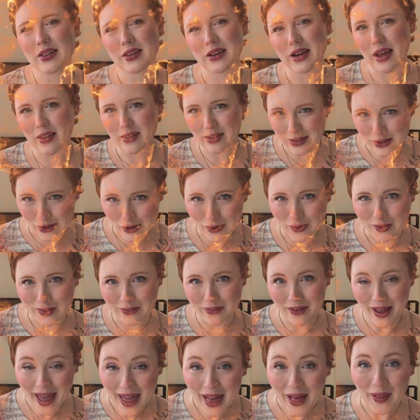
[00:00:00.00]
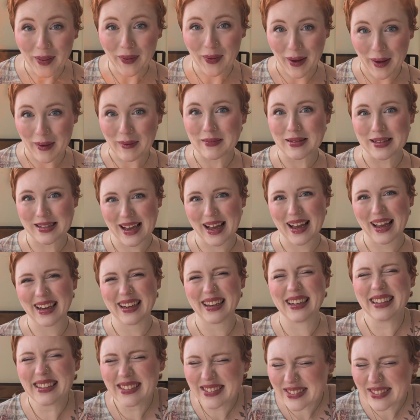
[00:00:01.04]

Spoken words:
the night circle of hell outside.